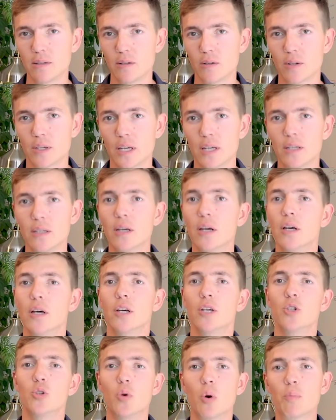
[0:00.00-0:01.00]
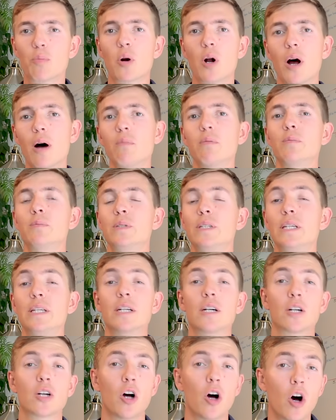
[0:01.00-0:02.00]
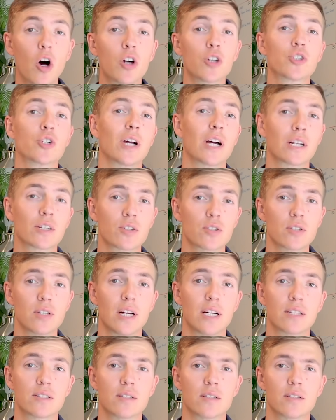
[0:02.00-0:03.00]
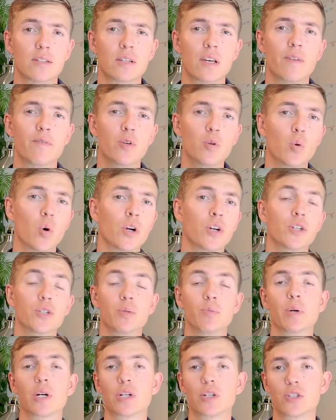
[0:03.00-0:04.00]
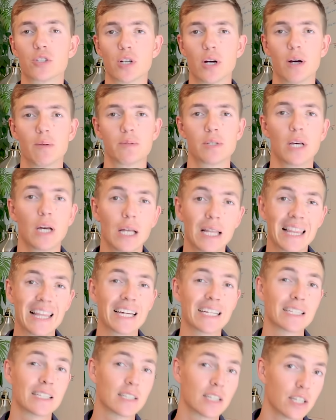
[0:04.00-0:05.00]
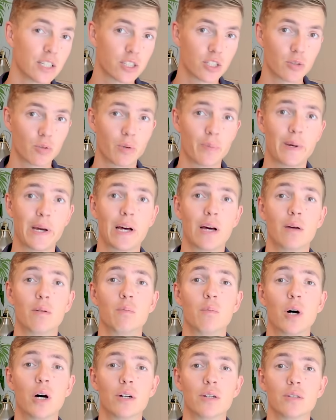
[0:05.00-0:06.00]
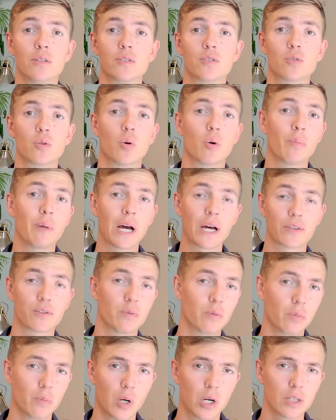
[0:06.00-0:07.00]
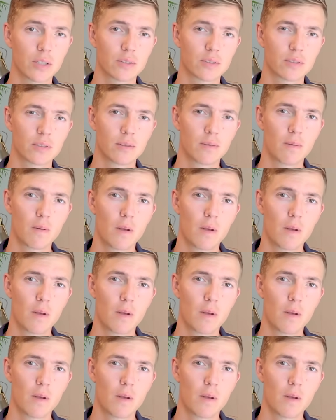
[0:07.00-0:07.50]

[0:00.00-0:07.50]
Okay, you'll probably need a contractor's license if you want to do bigger jobs like kitchen remodels or bathroom remodels.